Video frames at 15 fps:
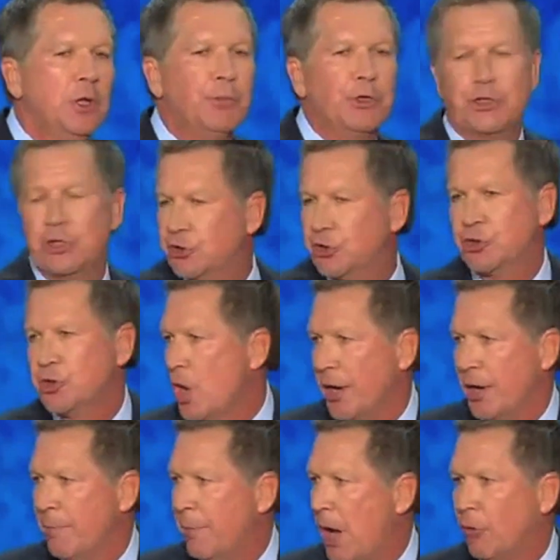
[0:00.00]
but this is
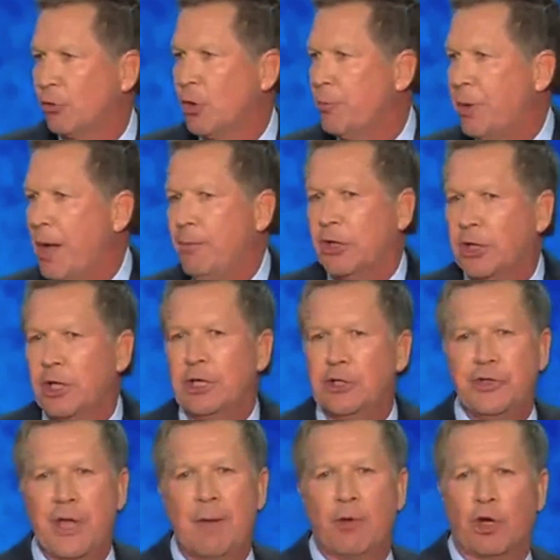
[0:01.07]
not about Republican
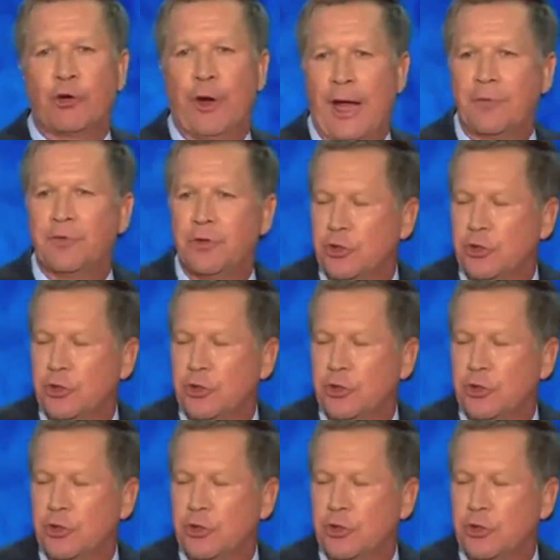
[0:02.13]
and Democrat.